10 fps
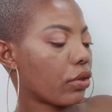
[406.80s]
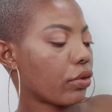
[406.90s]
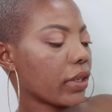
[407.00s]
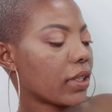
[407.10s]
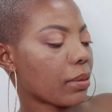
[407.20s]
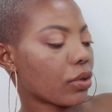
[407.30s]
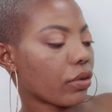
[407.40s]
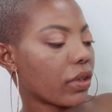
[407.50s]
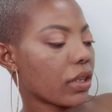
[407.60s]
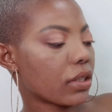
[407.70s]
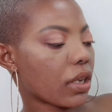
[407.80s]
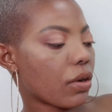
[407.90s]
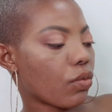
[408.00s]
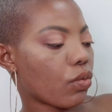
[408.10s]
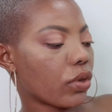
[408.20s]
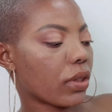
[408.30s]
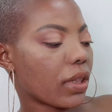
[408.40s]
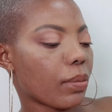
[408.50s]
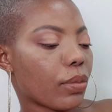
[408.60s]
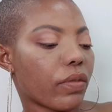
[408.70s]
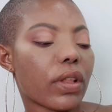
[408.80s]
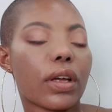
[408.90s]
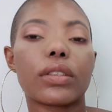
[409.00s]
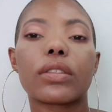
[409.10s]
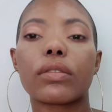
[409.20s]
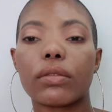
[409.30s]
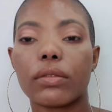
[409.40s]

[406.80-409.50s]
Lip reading: 3 taps of this and 1 tap of that.